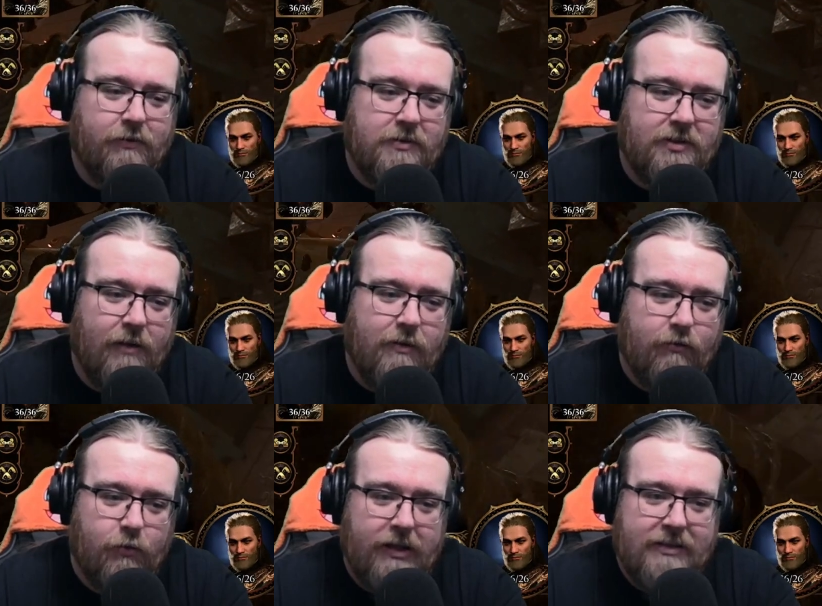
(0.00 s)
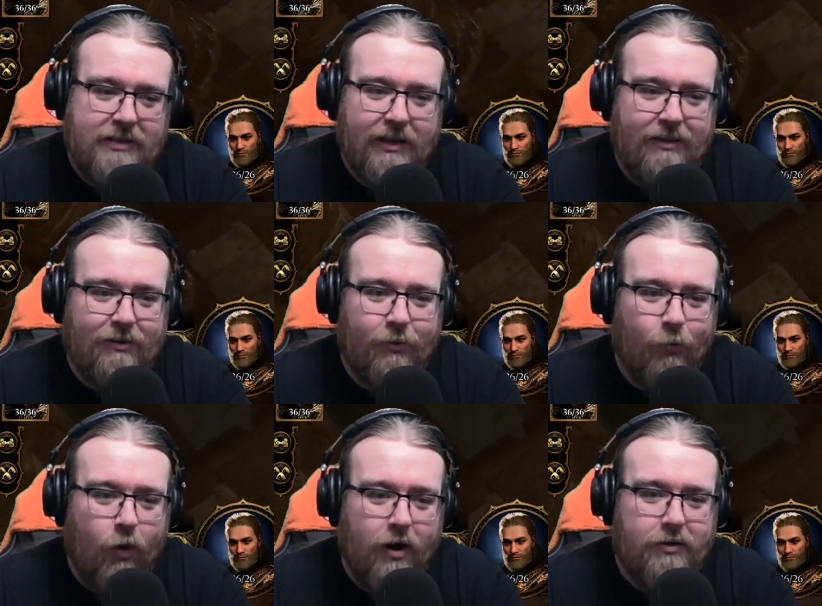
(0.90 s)
Speaker 1: time everybody has, like,
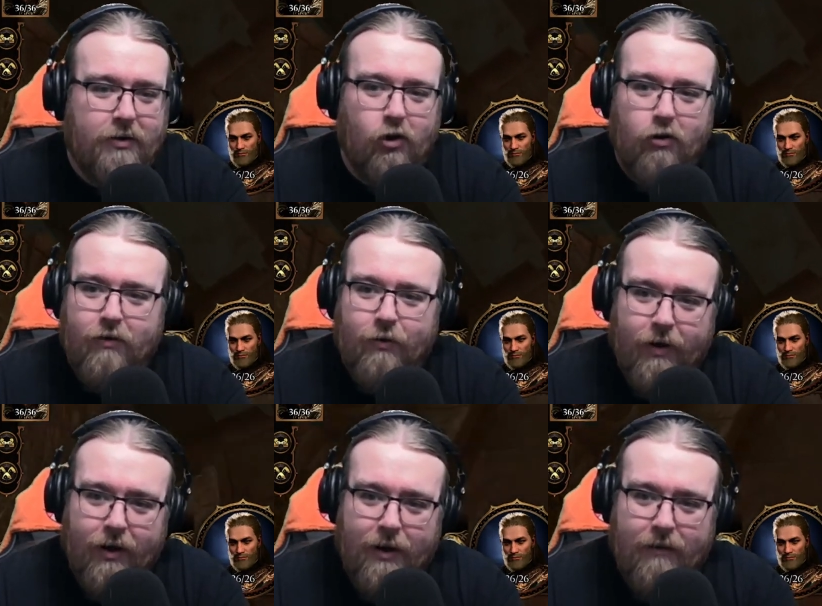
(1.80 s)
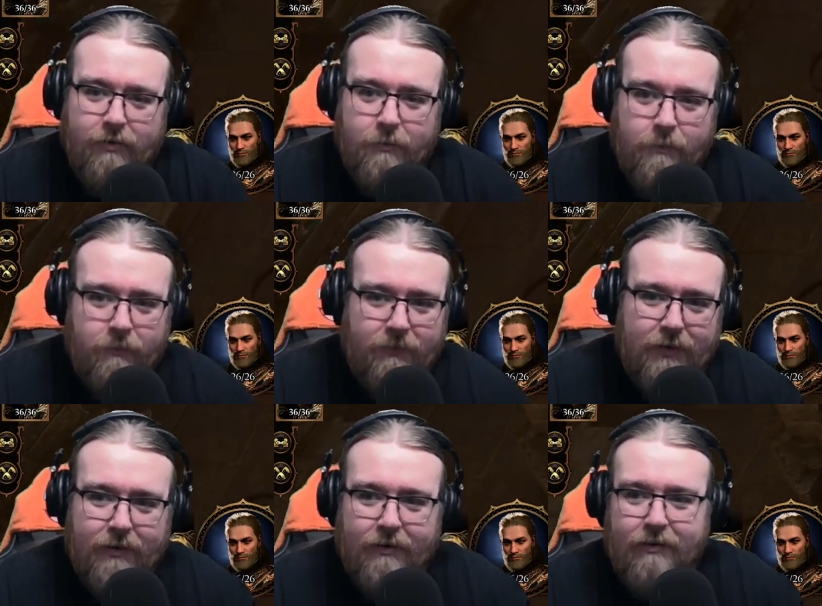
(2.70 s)
wandered over while I'm having
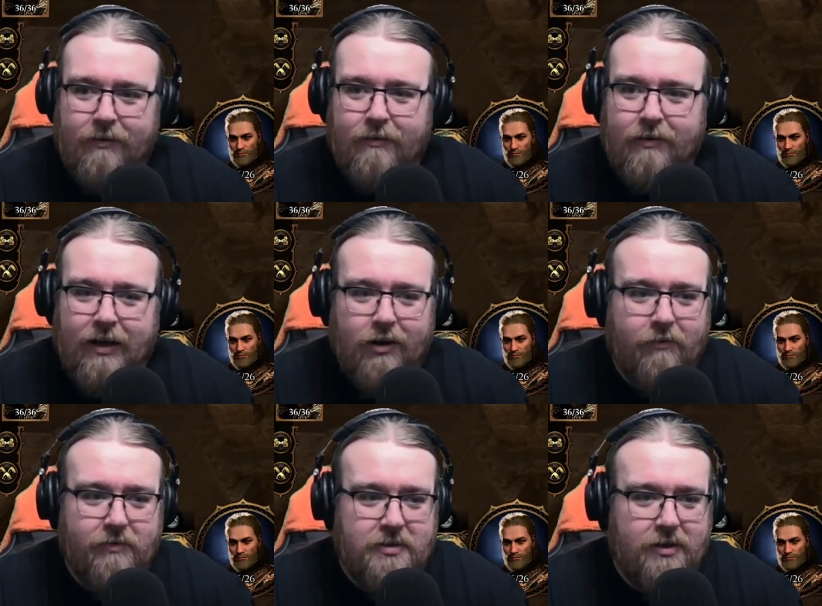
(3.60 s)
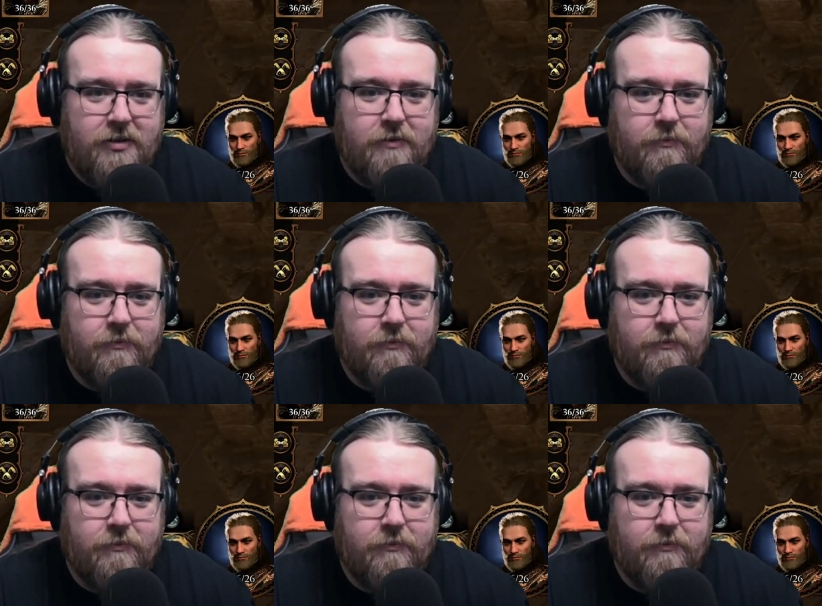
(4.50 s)
a conversation.